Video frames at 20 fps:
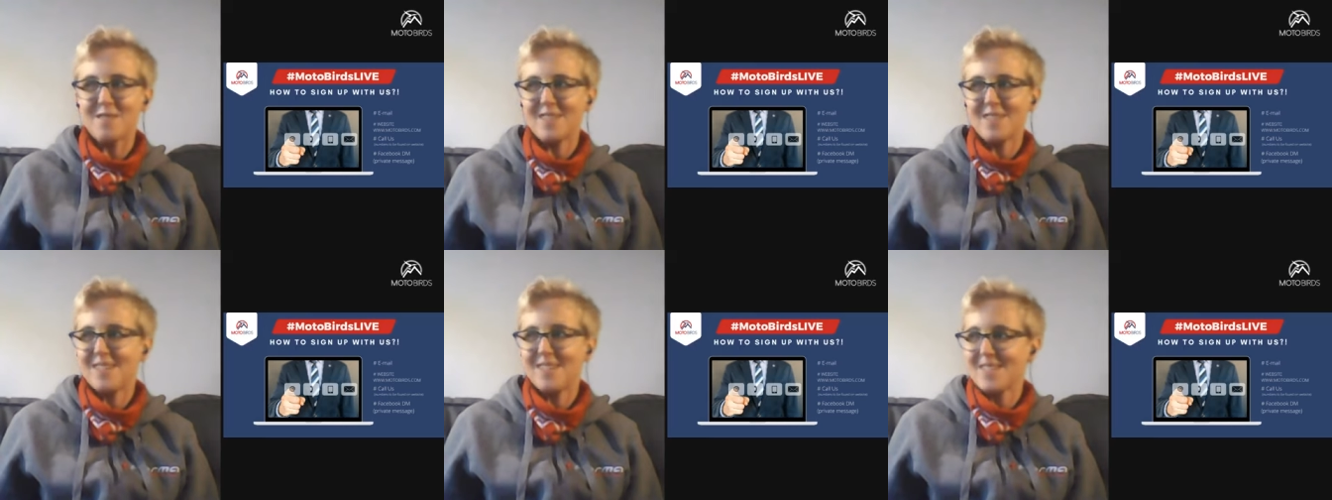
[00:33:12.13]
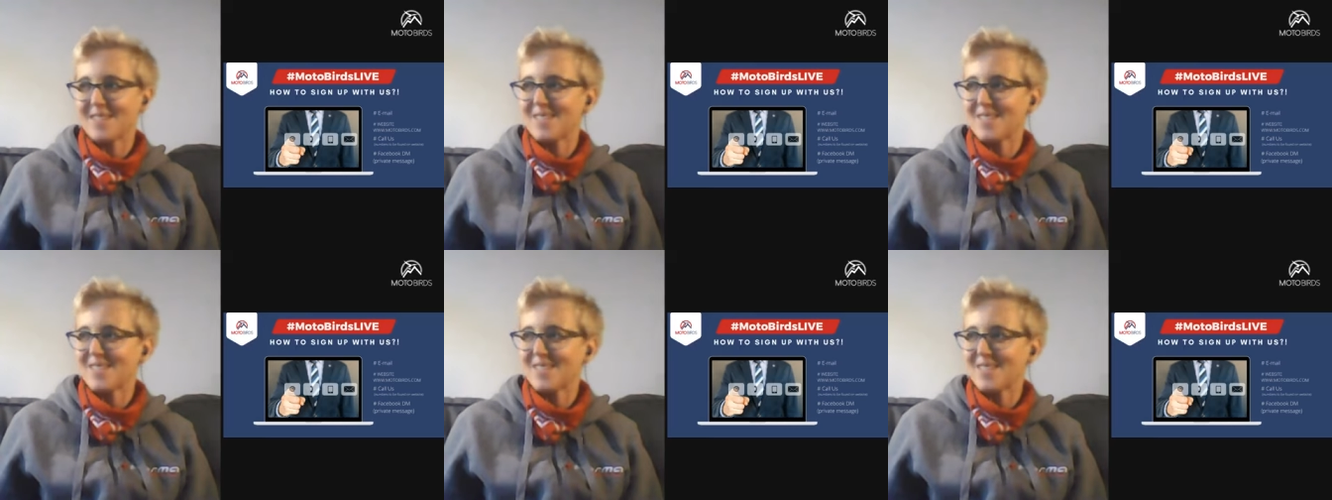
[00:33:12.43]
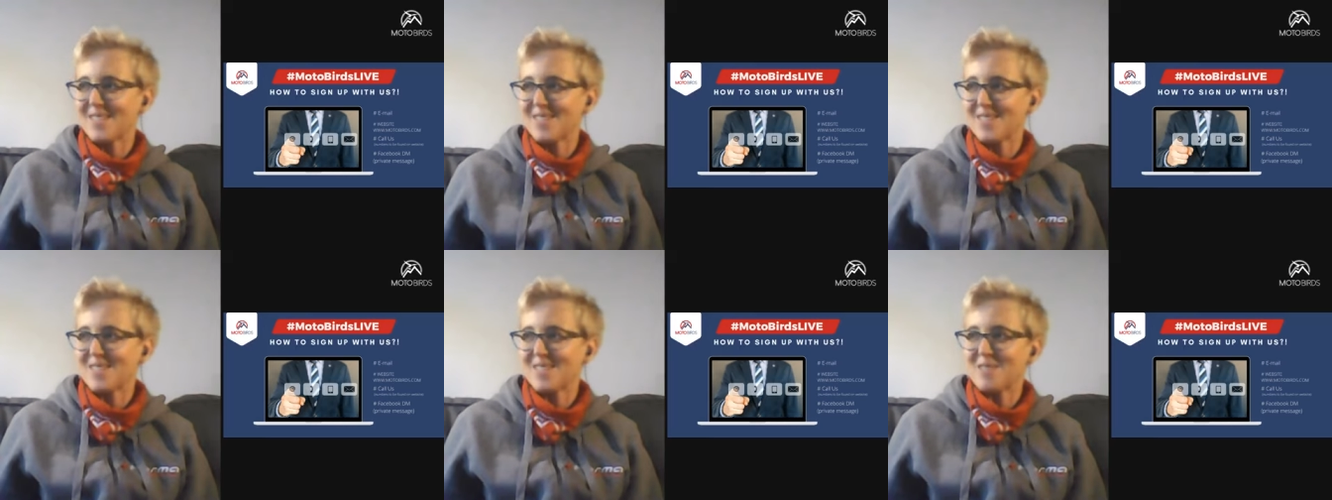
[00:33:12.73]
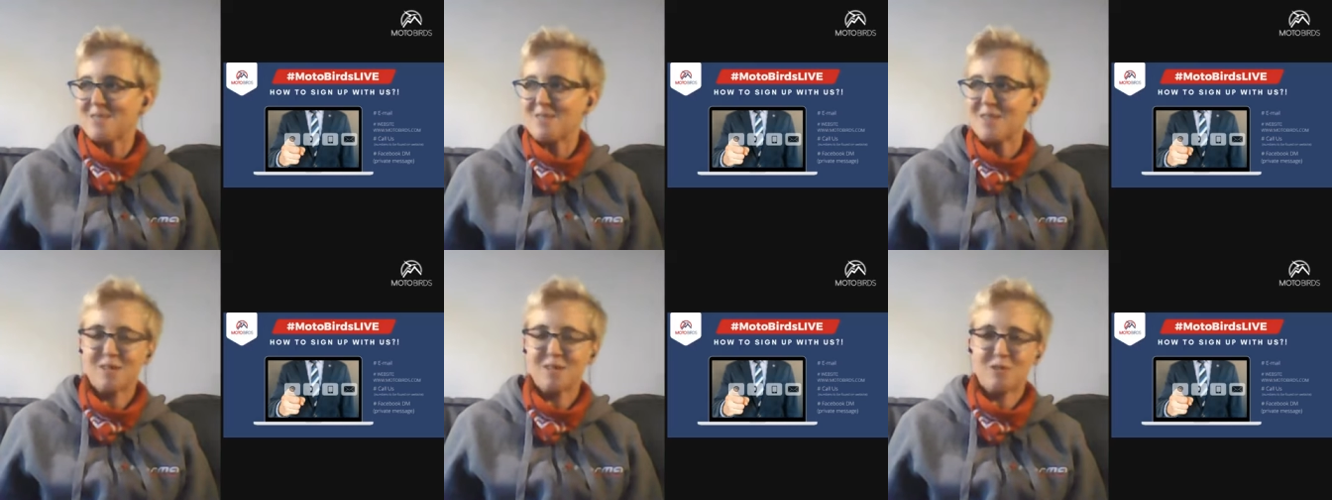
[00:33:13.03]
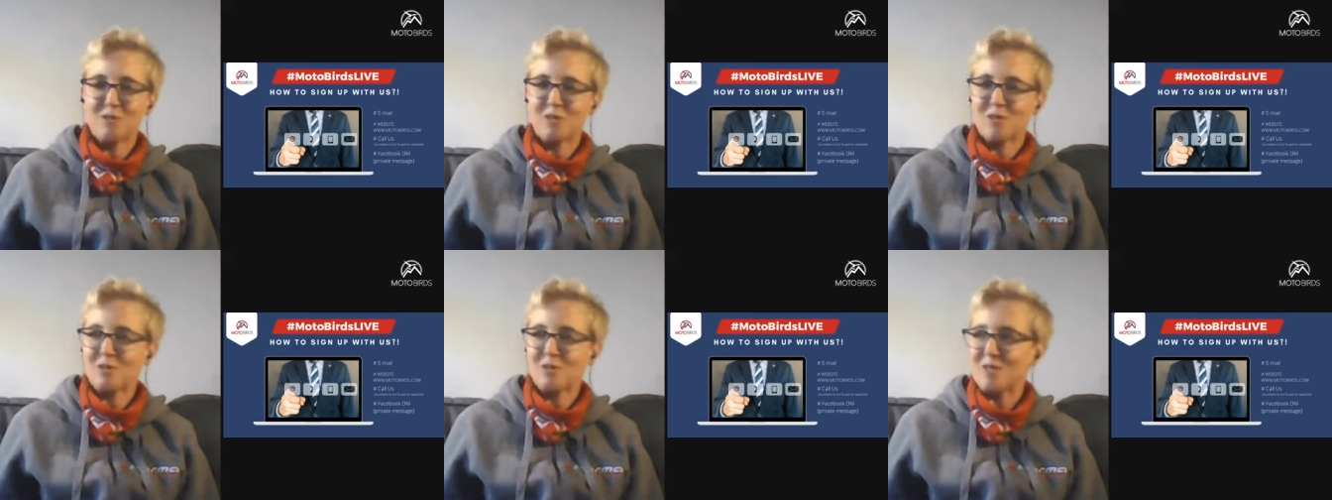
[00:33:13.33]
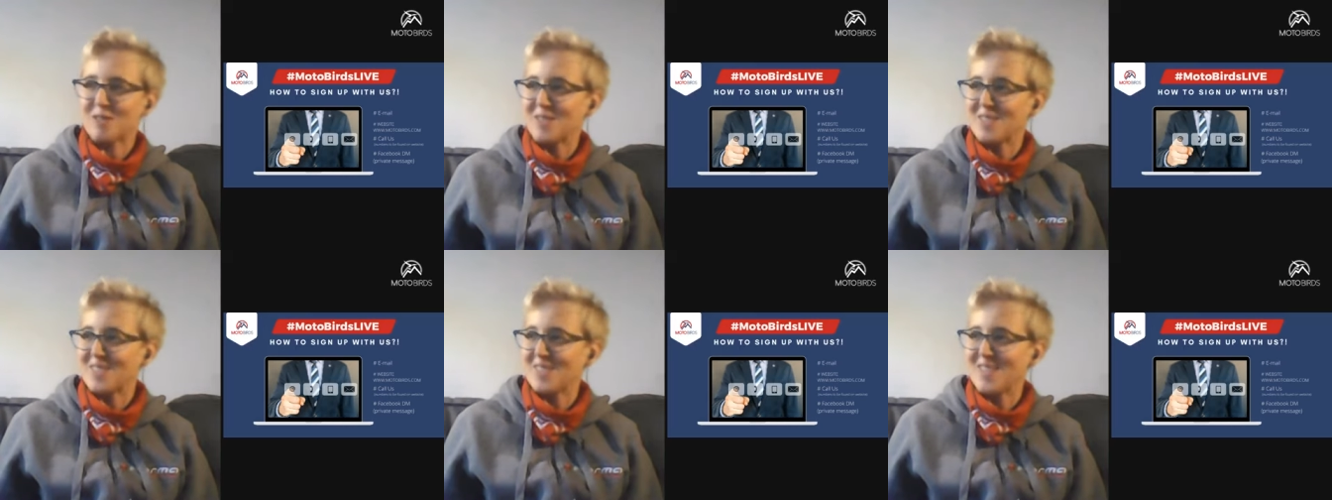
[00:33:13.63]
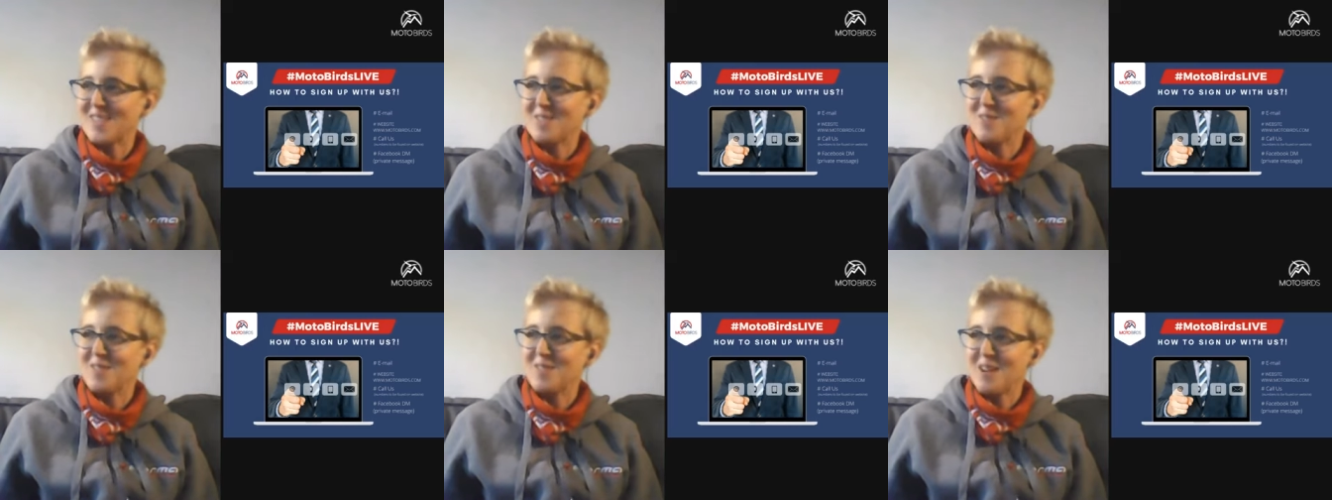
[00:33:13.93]
Yes, she's trying to shoot
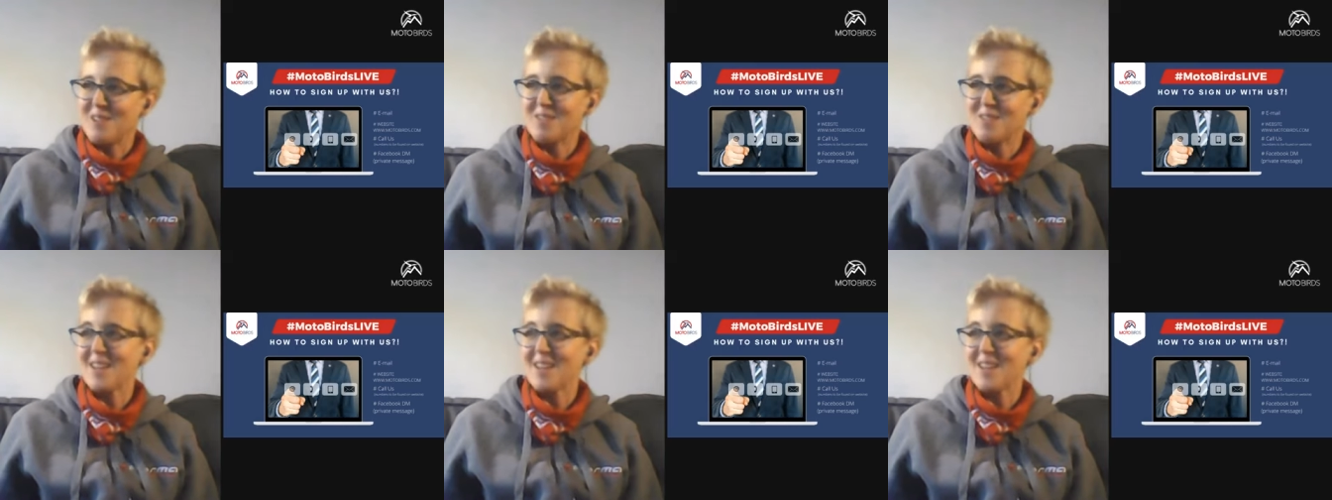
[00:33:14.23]
herself now.